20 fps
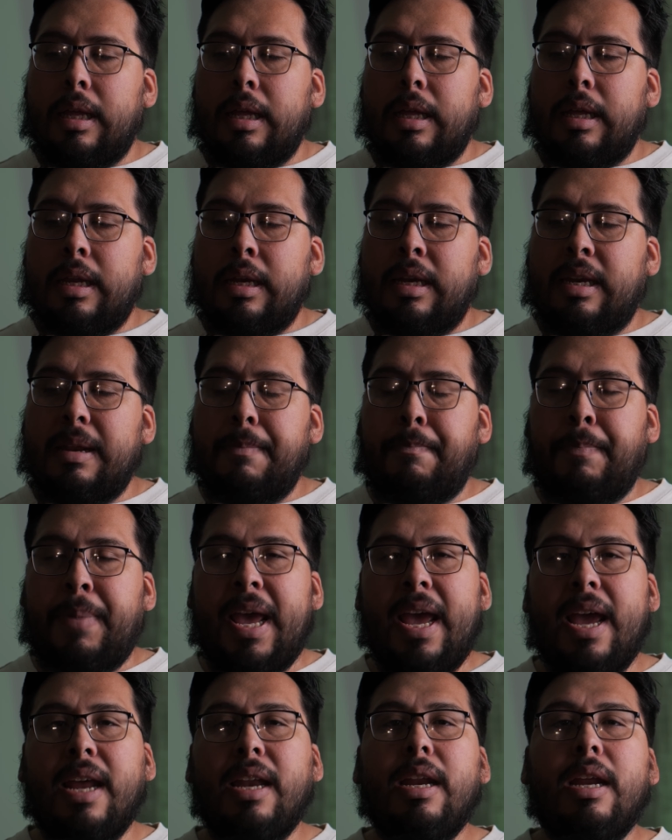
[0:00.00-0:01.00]

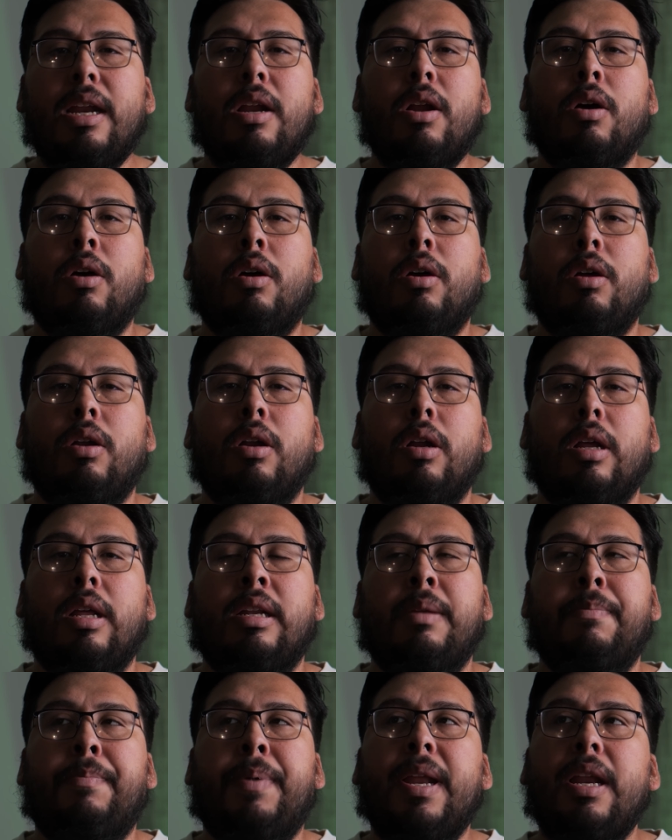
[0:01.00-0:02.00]
depending
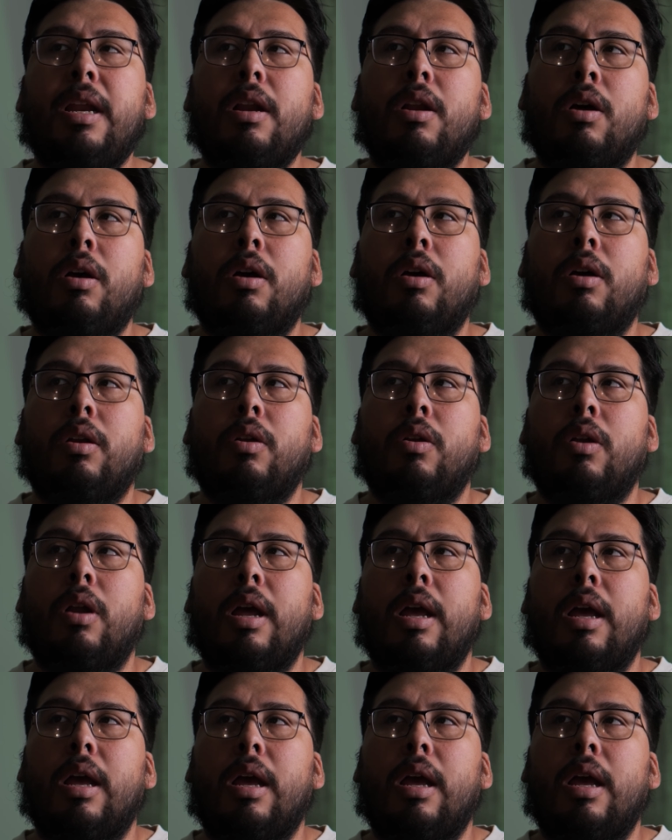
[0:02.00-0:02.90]
on